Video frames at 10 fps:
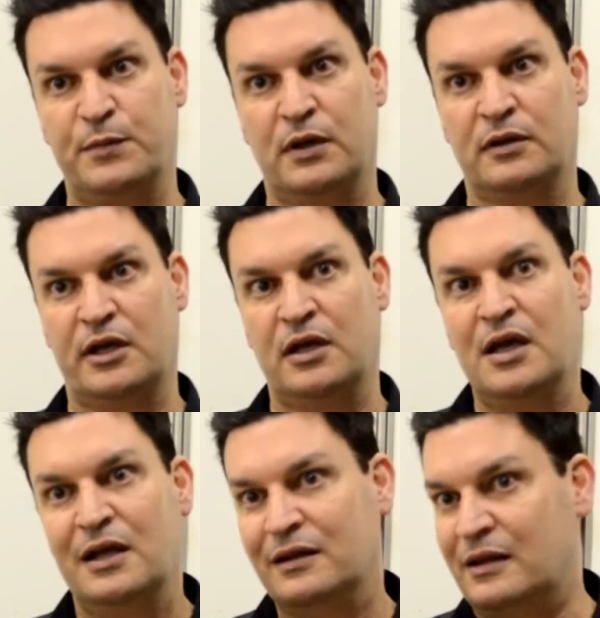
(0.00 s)

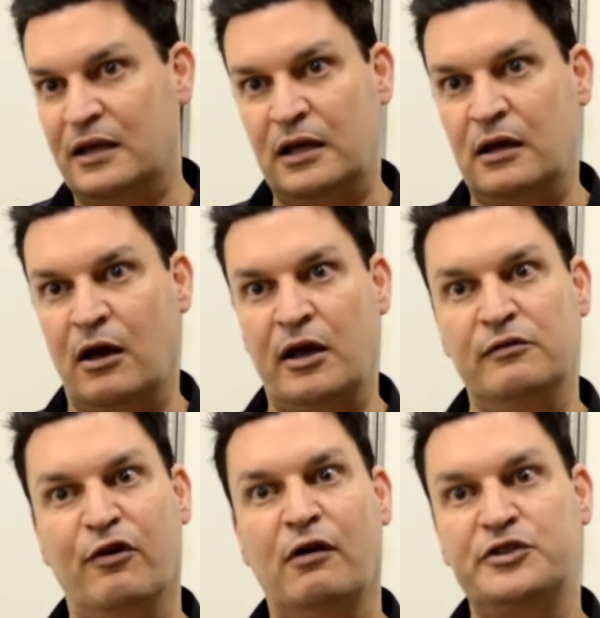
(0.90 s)
They
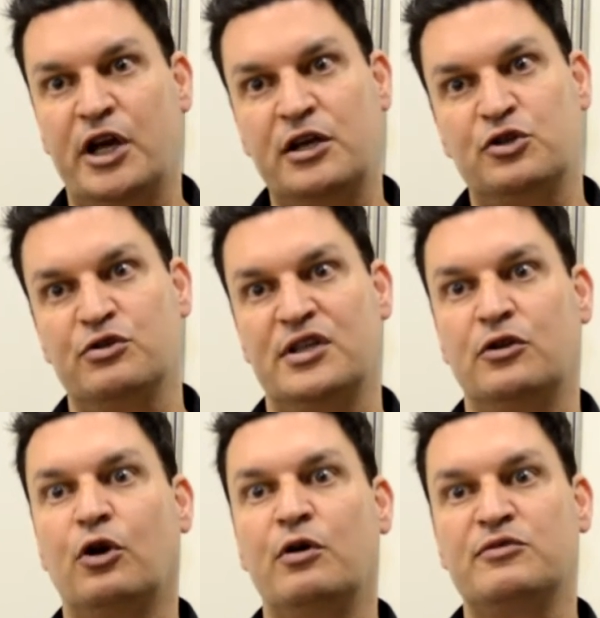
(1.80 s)
involve changes
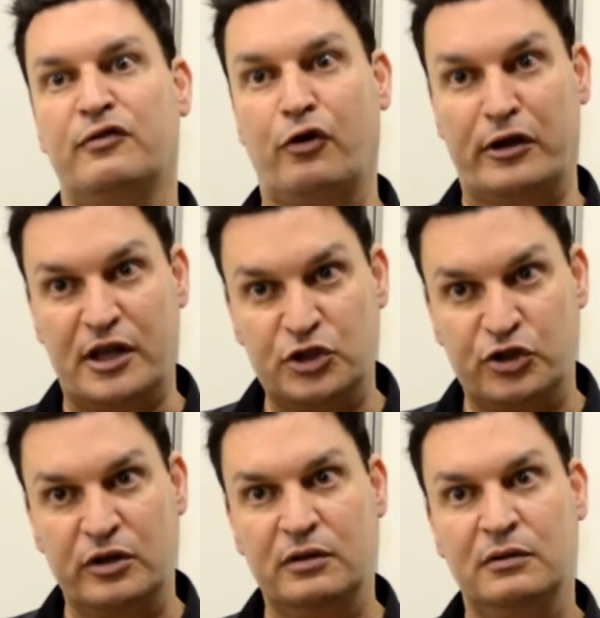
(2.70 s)
in terms of
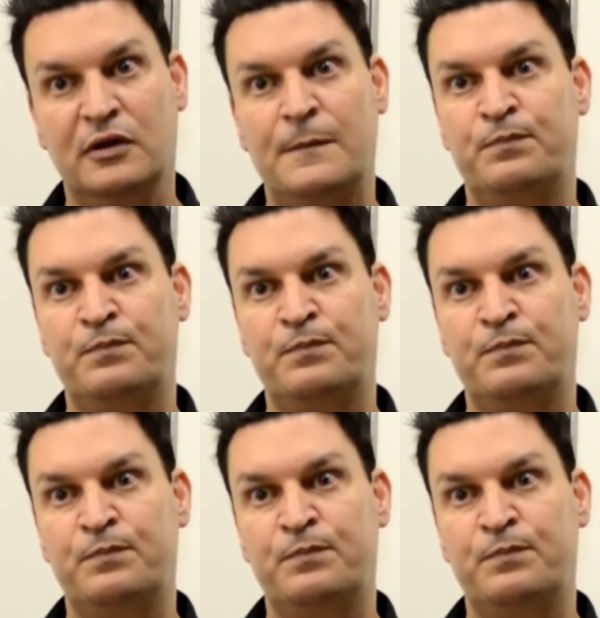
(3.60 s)
cognition,